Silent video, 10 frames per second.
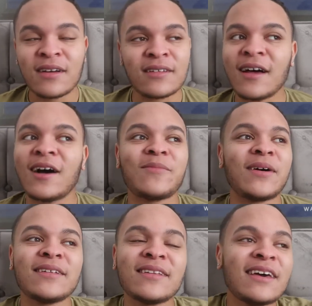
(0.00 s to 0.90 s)
Nah,
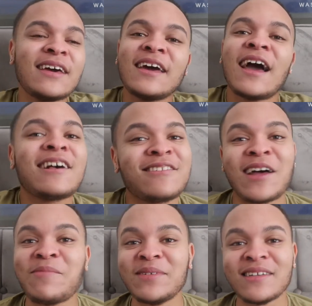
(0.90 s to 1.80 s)
man, it has to
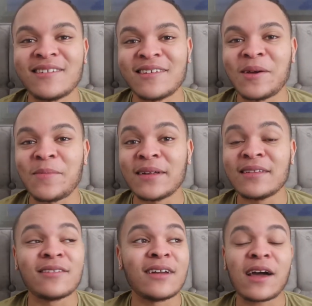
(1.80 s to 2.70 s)
happen this year, man,
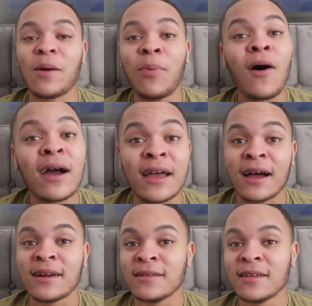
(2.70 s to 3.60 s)
to like a party
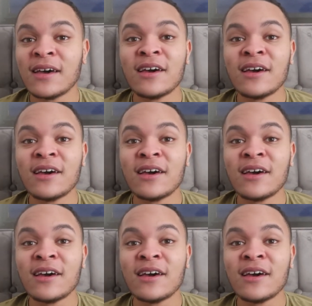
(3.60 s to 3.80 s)
island,